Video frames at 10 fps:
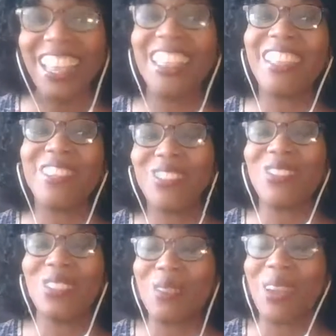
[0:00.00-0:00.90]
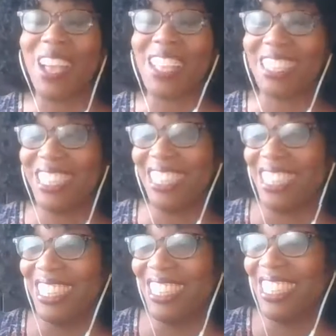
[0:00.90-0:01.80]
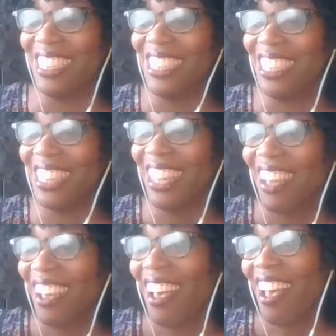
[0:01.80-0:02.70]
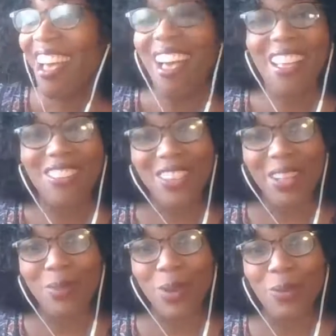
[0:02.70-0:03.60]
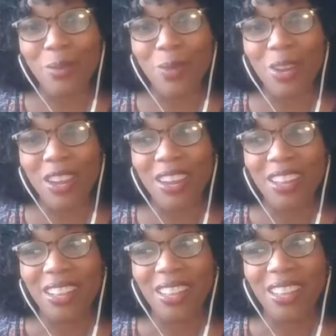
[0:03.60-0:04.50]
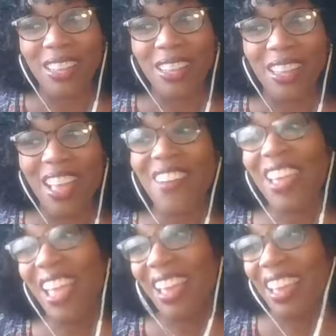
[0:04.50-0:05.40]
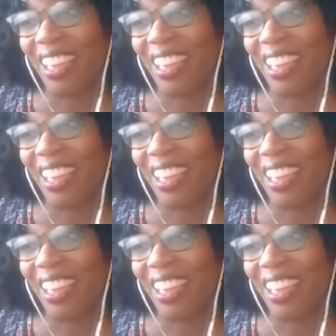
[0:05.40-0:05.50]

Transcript: This is true, Lamont. Do you guys want to read more? Okay.